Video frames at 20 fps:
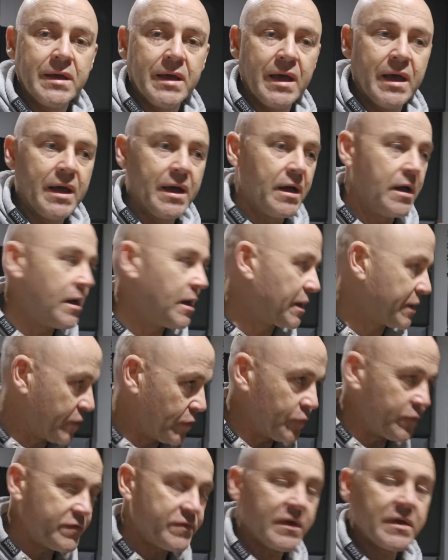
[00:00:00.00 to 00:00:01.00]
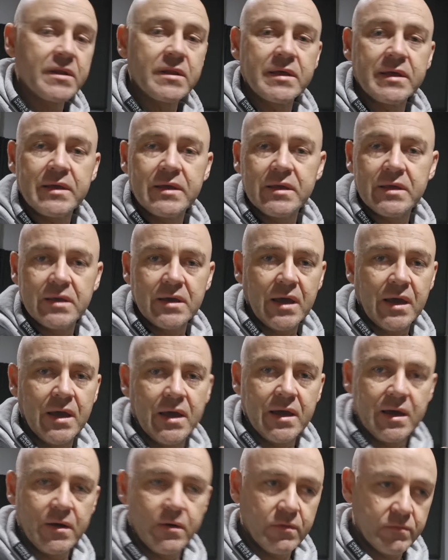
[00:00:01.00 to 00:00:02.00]
Acoustically,
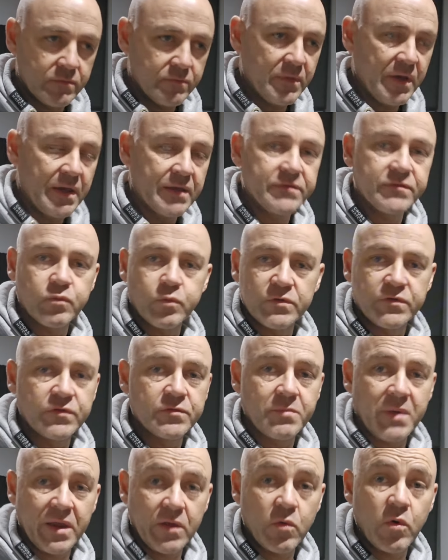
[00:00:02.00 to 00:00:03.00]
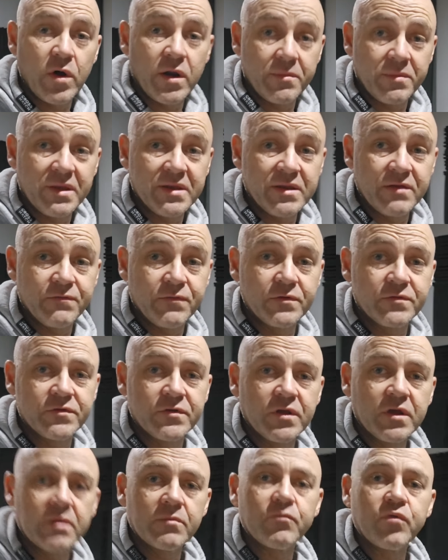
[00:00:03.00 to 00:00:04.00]
which has made quite a big difference,
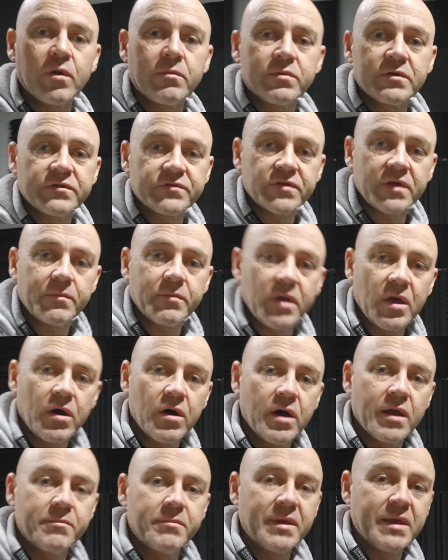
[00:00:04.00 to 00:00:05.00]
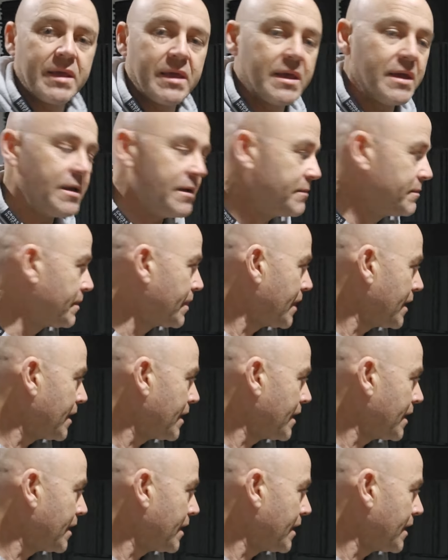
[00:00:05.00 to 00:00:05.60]
and you can probably see behind me here.